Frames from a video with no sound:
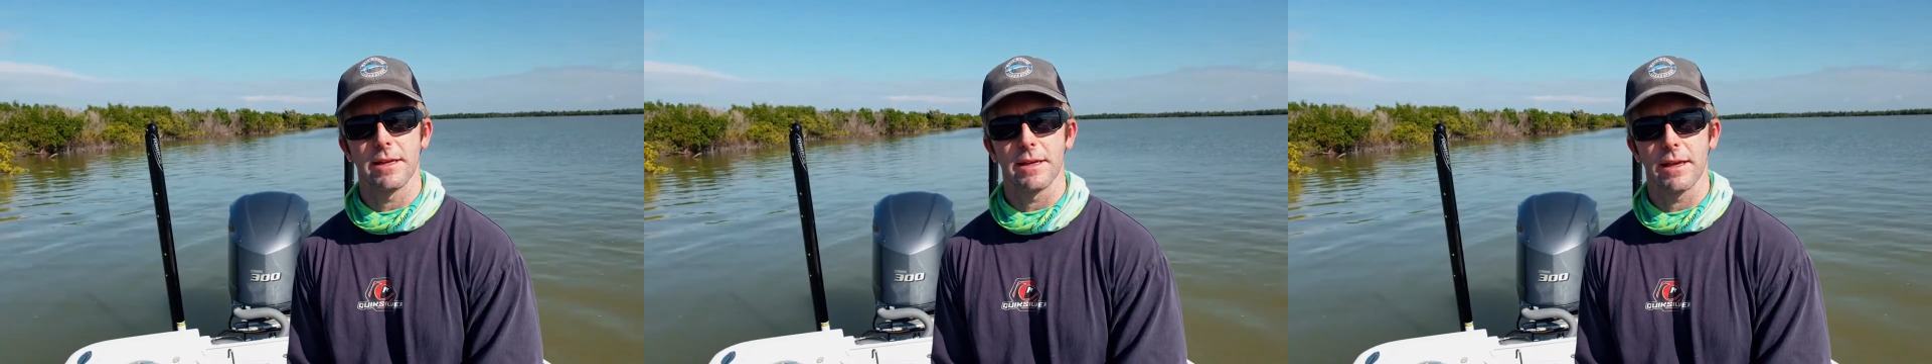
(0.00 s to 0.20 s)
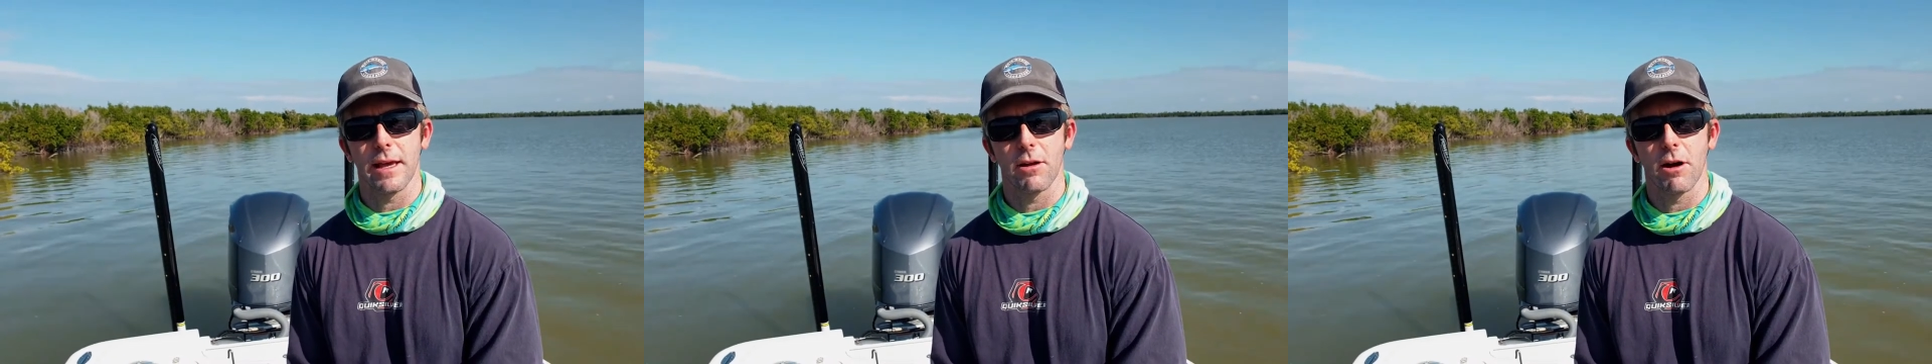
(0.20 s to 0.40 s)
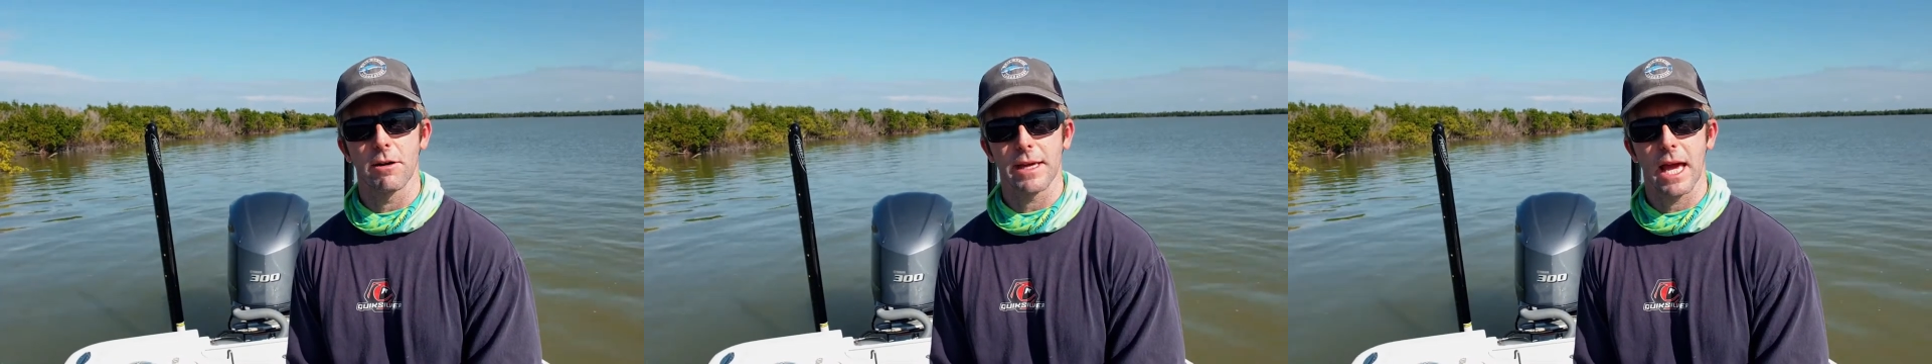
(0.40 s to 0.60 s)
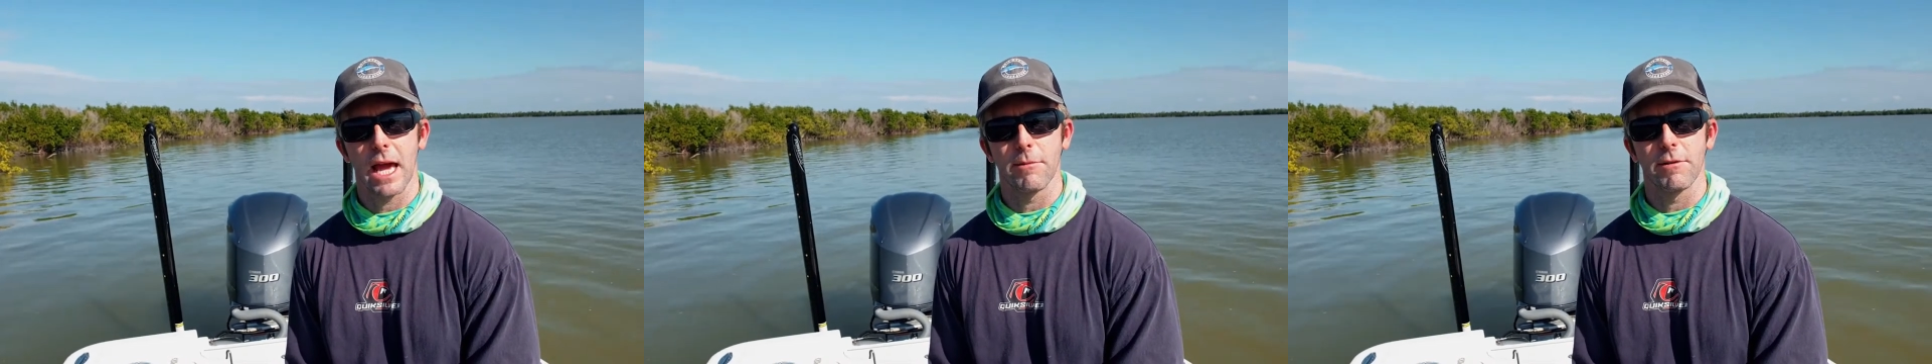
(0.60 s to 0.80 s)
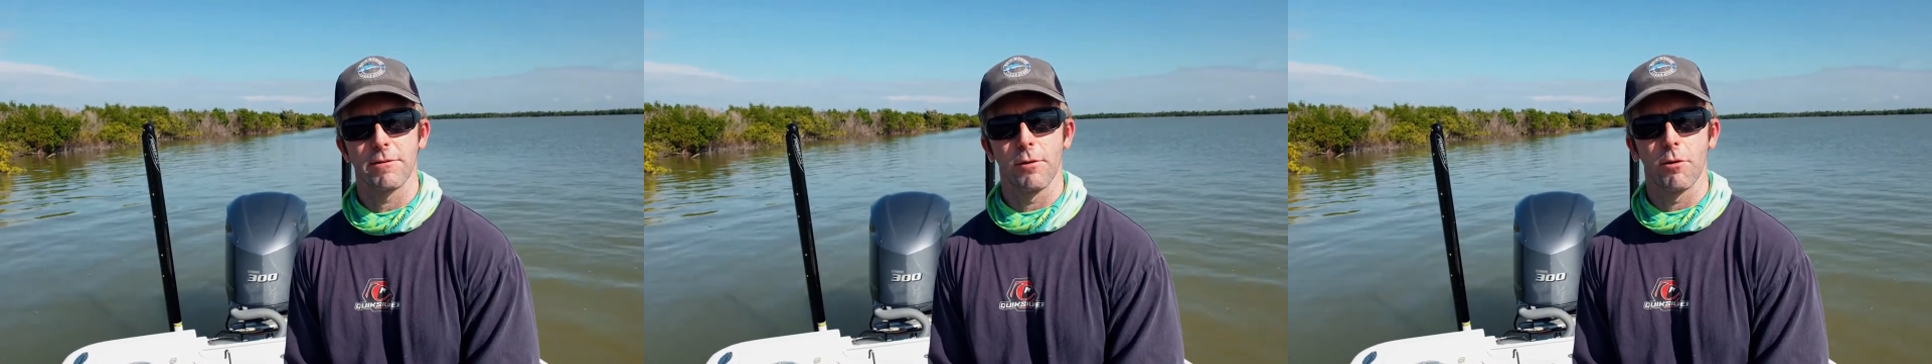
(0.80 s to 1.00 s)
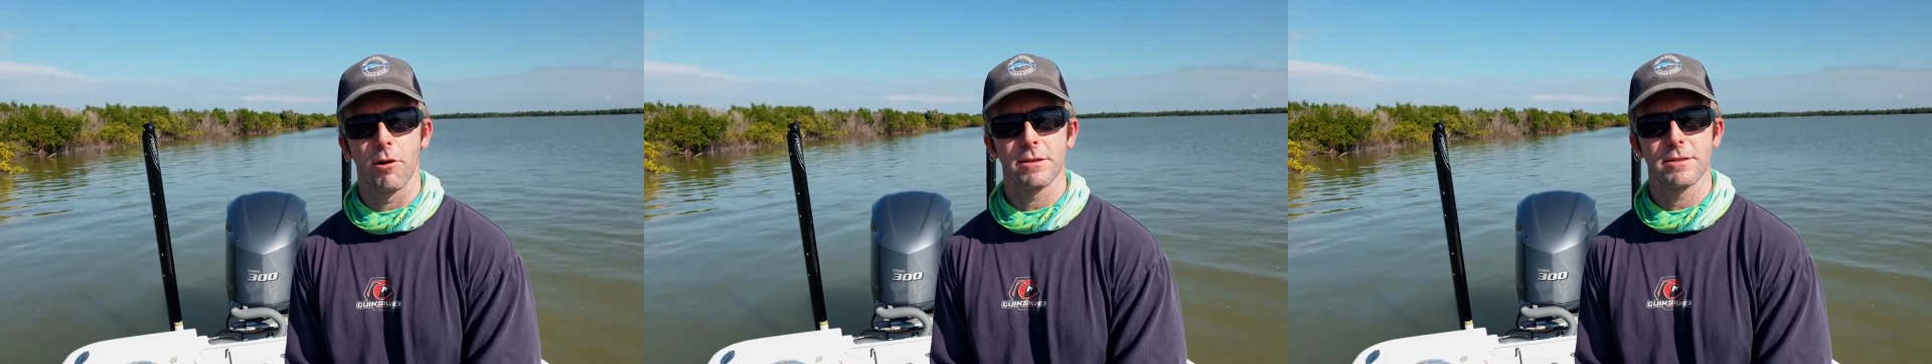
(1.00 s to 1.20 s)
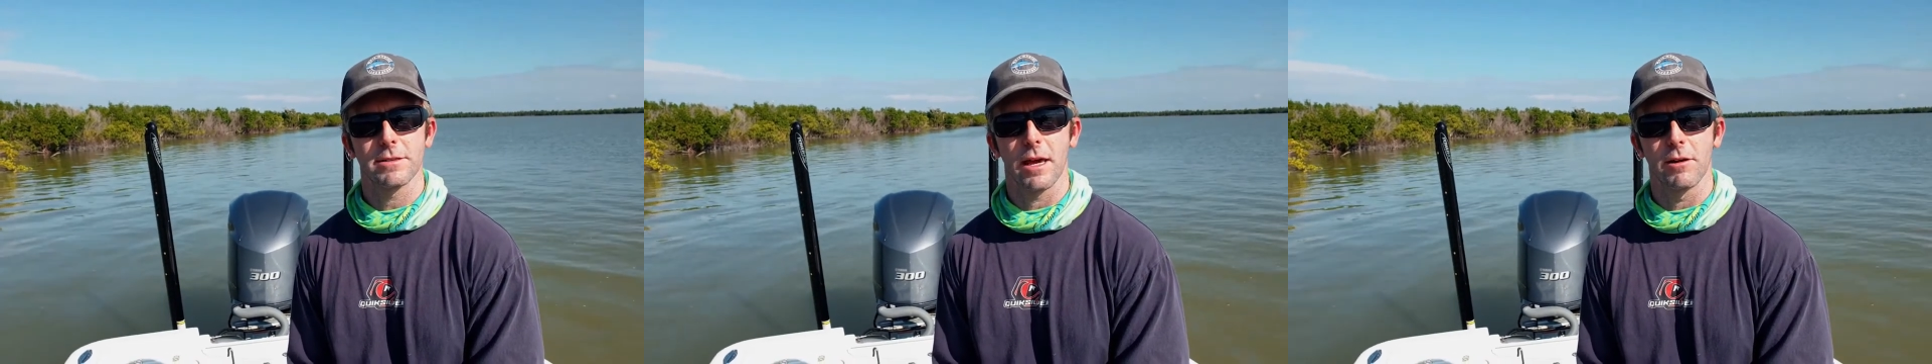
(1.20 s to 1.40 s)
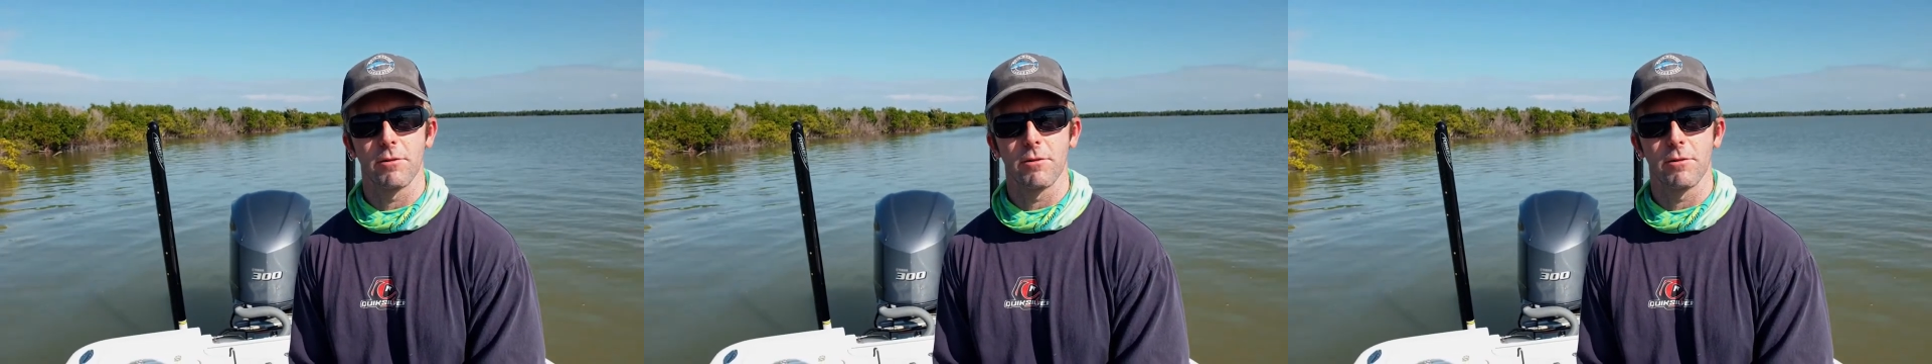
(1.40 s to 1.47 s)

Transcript: that he can get on camera for us,